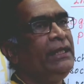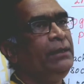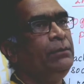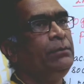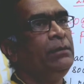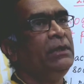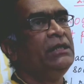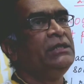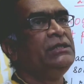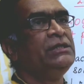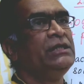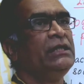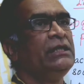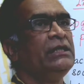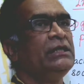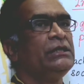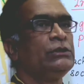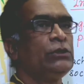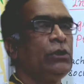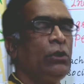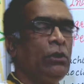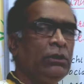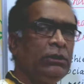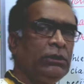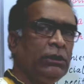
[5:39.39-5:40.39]

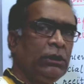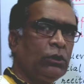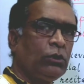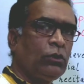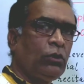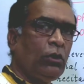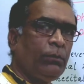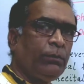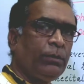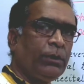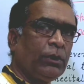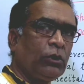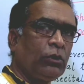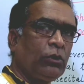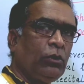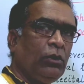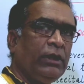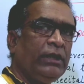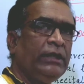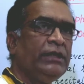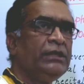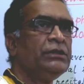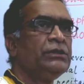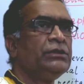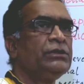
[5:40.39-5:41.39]
images, on the copper
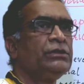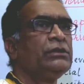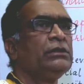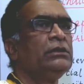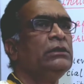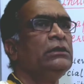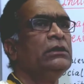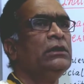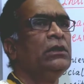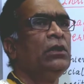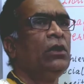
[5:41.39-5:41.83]
coins,